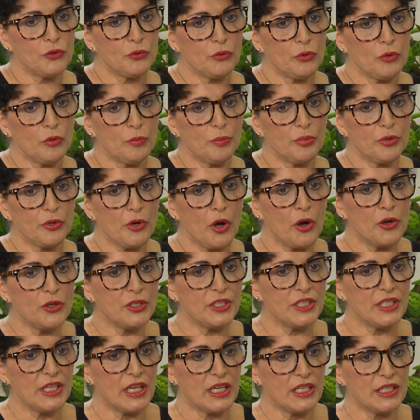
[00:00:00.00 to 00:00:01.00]
through a
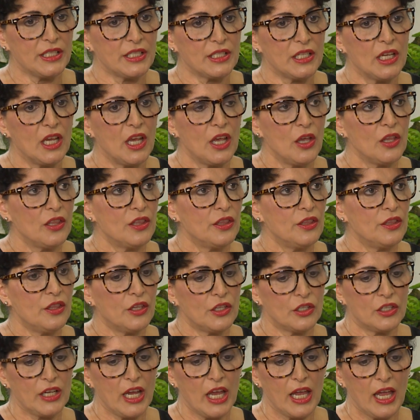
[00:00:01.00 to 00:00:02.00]
process
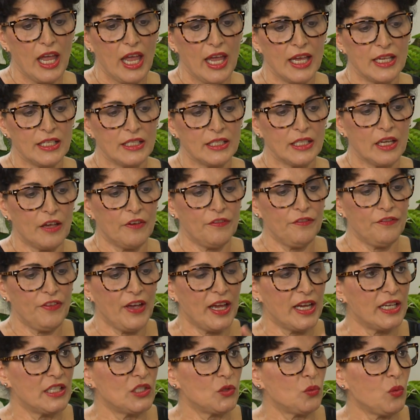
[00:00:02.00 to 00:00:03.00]
that has a
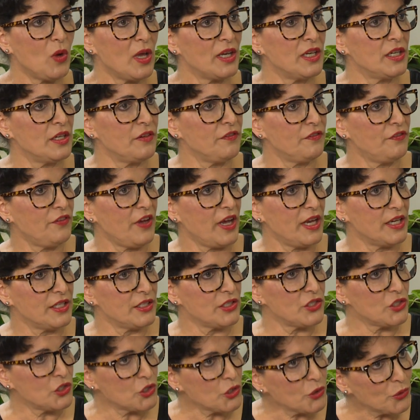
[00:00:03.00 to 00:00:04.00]
phase 1 and a
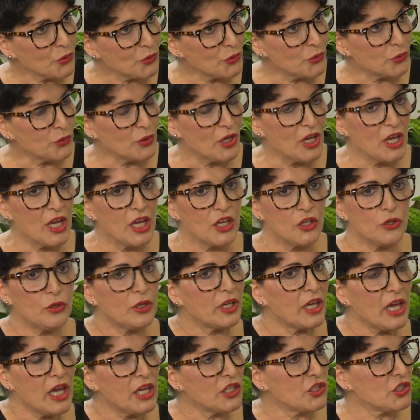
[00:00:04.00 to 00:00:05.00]
phase 2. You
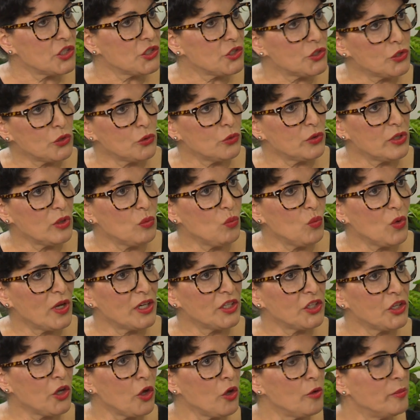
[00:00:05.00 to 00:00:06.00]
can't just do it in
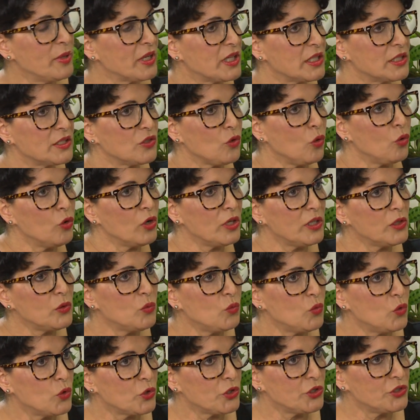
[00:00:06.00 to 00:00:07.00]
one go because oil
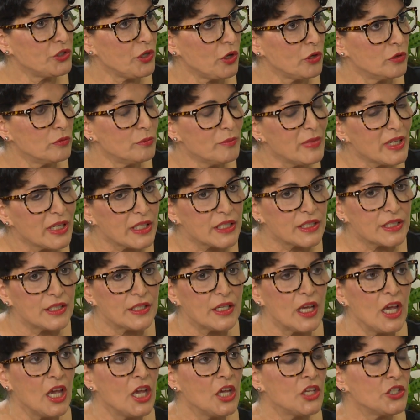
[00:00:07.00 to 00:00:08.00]
and water don't mix.
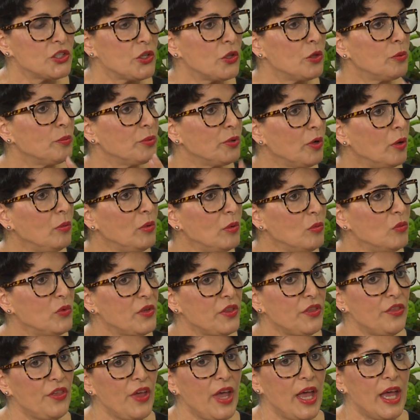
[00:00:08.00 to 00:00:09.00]
So the problem
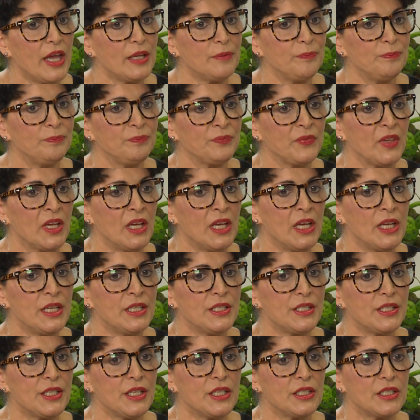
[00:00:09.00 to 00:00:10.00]
with that
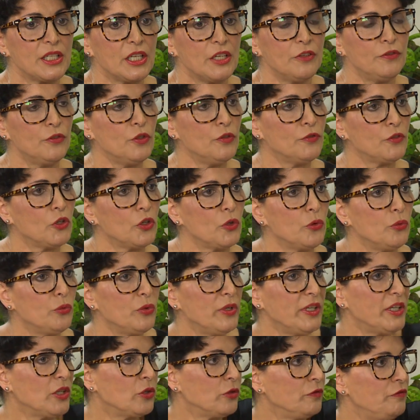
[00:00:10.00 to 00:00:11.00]
is that if you've got a
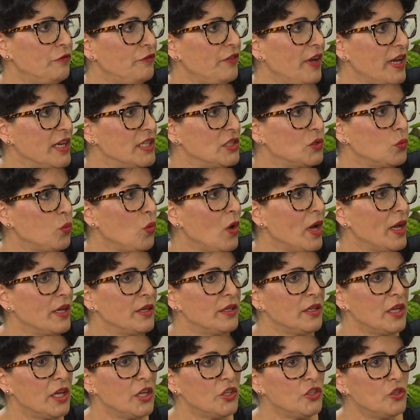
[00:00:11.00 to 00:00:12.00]
really good phase
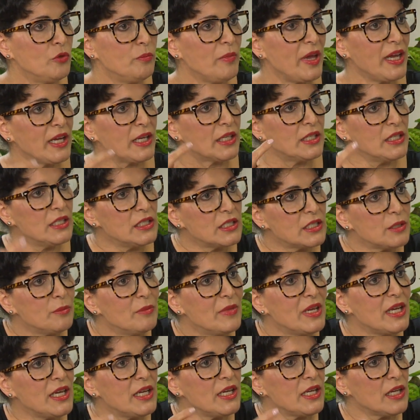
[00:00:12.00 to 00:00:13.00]
1 and you make an
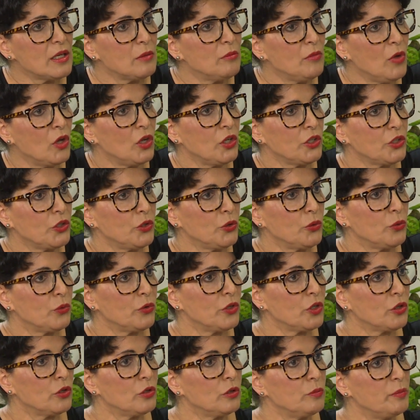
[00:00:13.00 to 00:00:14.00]
intermediate molecule
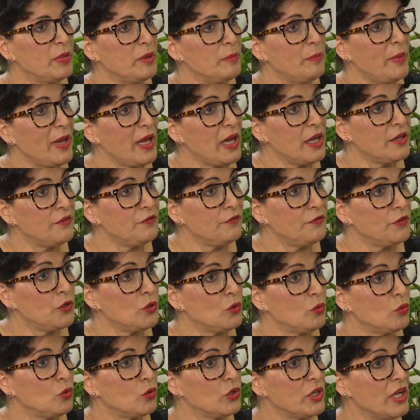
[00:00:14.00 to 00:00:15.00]
that could be bad for
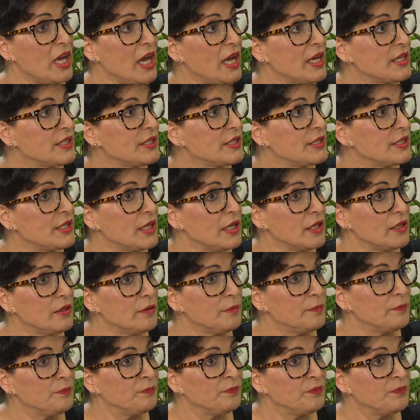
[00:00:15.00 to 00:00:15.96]
you or nasty,